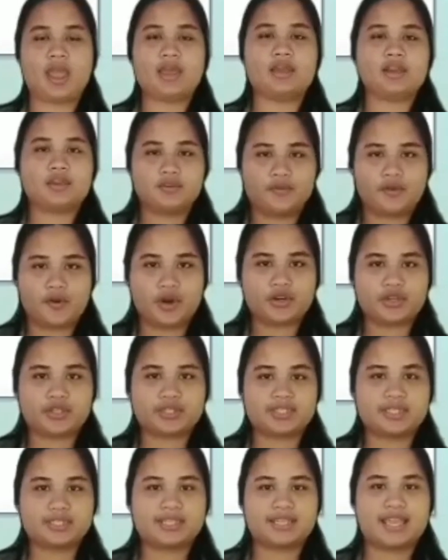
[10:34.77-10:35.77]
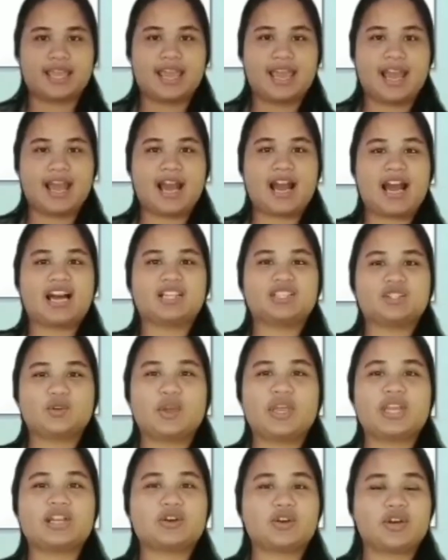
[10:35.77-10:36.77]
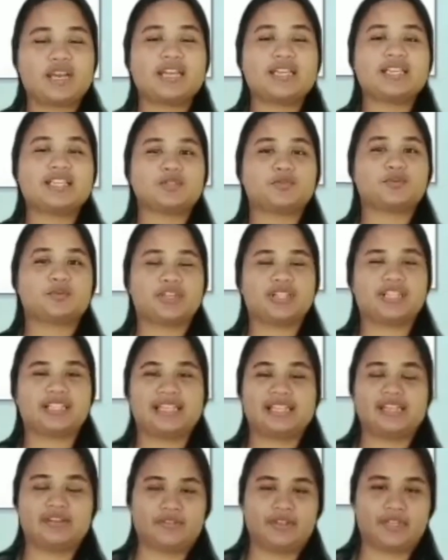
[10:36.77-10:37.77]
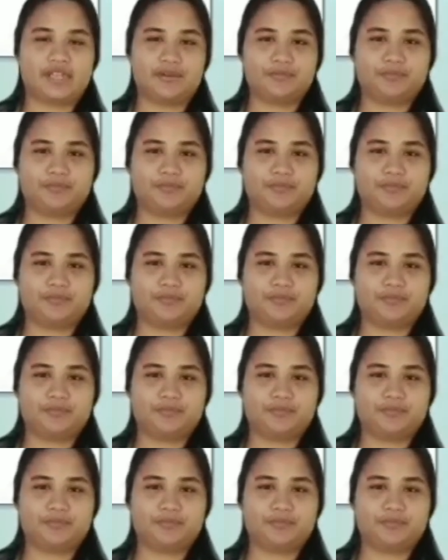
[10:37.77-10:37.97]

First, to increase productivity.